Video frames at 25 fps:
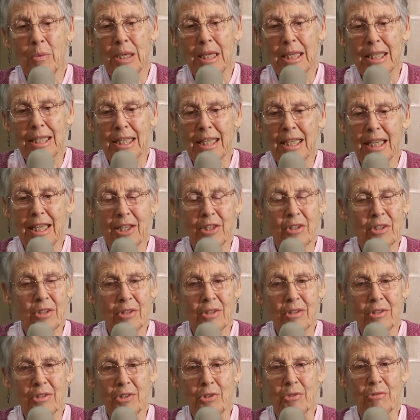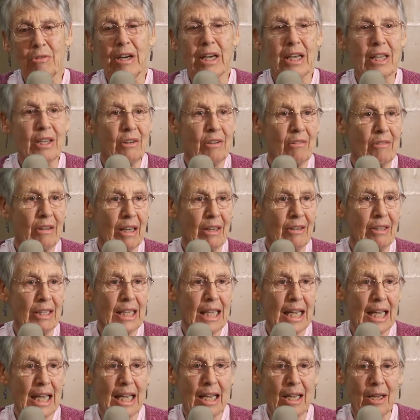we could take turns riding around
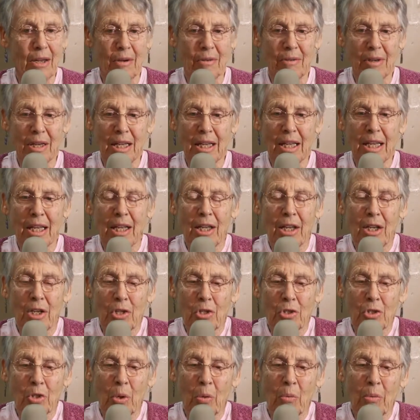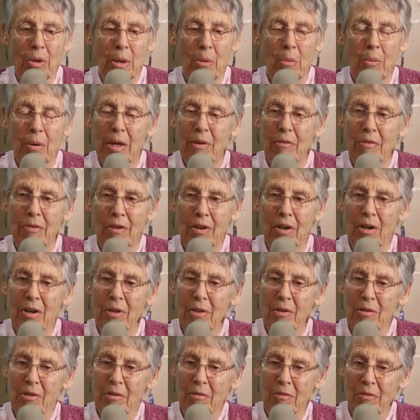town. So we went
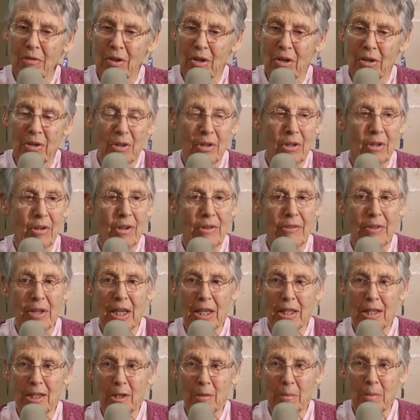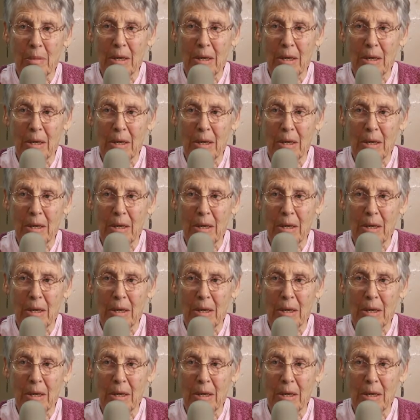farther and farther on that little